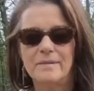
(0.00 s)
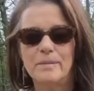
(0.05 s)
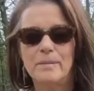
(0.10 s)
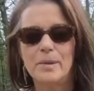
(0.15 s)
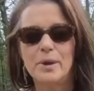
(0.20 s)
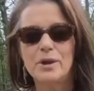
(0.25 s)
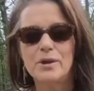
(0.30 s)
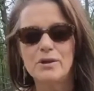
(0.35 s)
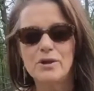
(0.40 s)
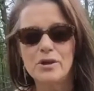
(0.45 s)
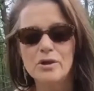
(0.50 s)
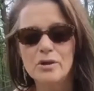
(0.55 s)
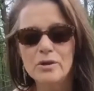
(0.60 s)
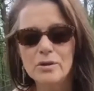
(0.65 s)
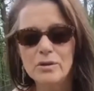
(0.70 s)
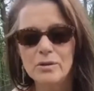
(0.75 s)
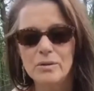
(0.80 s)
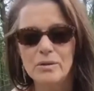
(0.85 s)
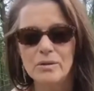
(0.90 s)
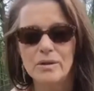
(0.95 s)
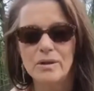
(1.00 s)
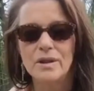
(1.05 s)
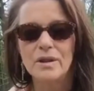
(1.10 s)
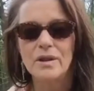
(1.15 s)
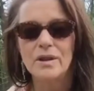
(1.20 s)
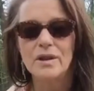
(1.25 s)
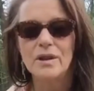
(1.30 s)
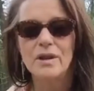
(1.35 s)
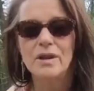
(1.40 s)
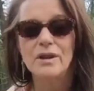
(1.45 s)
but attune
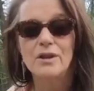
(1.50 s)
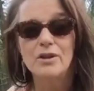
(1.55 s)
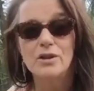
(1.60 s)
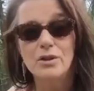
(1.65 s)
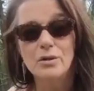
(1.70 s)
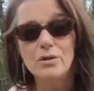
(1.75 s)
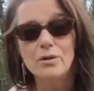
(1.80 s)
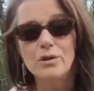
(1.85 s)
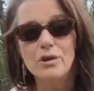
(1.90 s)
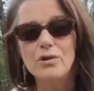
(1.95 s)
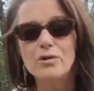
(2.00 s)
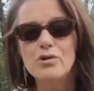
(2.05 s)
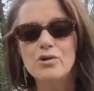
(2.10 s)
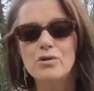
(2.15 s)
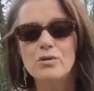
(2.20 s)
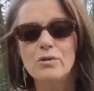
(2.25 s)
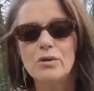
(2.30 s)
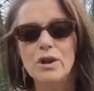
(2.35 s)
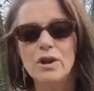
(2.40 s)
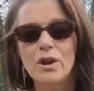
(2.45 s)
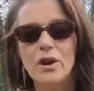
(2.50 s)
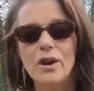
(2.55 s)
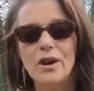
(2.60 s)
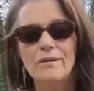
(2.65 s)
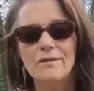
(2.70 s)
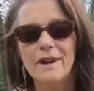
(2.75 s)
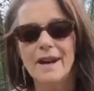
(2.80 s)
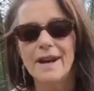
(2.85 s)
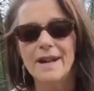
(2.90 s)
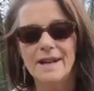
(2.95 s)
to who you truly are
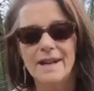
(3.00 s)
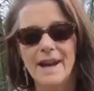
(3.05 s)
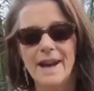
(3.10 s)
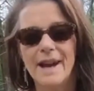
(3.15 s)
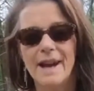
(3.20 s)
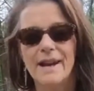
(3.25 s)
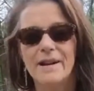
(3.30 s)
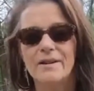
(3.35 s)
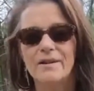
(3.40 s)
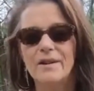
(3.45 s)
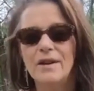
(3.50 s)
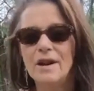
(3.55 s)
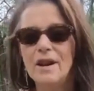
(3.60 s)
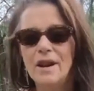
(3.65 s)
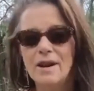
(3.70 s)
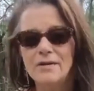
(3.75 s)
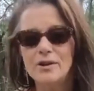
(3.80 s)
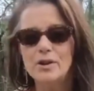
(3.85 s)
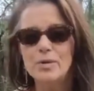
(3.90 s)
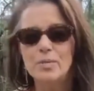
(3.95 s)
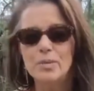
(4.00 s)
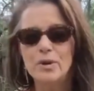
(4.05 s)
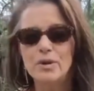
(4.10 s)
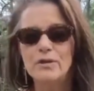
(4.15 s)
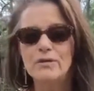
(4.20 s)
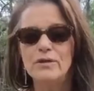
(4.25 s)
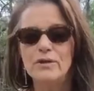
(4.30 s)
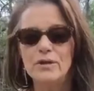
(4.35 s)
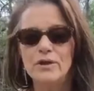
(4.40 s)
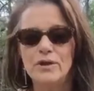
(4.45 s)
right now. This
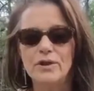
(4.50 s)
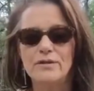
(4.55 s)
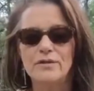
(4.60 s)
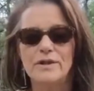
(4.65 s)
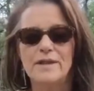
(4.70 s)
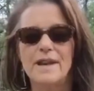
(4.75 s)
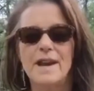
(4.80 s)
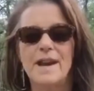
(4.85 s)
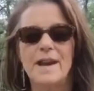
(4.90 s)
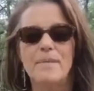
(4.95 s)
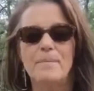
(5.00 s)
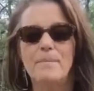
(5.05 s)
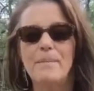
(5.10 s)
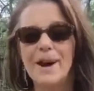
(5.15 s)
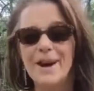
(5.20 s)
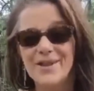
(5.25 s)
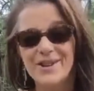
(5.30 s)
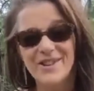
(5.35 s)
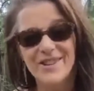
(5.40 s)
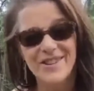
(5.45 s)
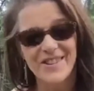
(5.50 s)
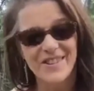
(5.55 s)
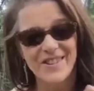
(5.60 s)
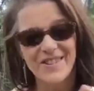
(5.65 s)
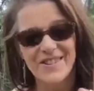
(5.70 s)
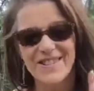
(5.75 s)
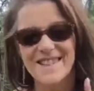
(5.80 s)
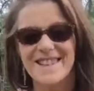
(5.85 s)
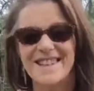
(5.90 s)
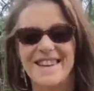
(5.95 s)
beautiful Earth Day, Mother
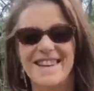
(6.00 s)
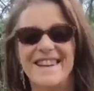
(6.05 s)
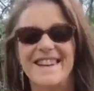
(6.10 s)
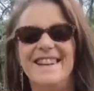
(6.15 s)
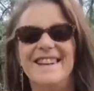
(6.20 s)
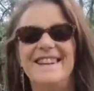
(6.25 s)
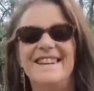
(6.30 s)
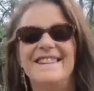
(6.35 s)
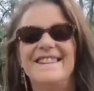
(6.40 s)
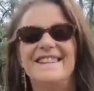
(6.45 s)
Earth Day,